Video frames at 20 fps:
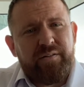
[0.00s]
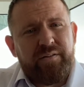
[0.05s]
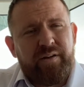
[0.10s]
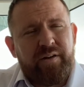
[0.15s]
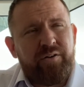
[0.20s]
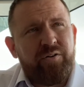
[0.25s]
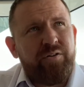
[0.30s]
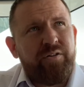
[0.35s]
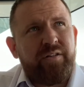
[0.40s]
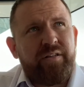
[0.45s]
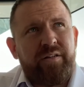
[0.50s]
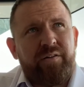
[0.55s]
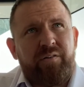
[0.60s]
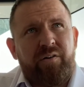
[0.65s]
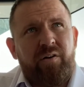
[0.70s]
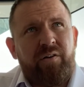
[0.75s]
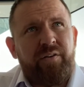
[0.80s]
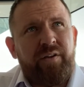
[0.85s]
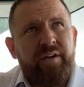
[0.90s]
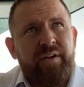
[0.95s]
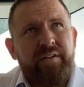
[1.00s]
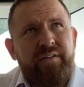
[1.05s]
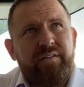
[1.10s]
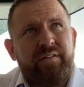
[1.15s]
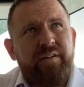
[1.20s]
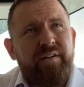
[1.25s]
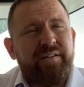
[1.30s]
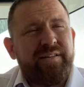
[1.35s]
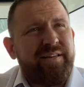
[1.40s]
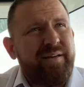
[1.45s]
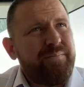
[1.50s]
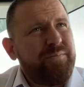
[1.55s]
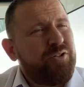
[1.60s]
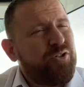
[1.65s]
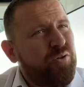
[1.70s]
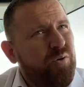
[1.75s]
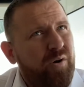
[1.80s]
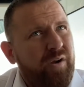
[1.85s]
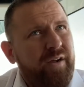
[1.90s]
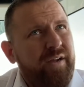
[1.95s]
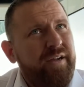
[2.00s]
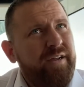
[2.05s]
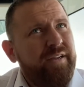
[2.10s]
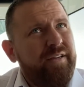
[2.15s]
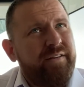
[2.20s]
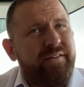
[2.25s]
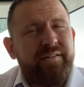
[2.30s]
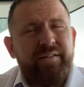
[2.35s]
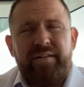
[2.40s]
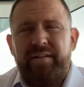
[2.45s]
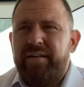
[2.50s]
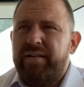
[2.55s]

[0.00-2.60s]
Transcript: I couldn't clear it all night. I kept trying, and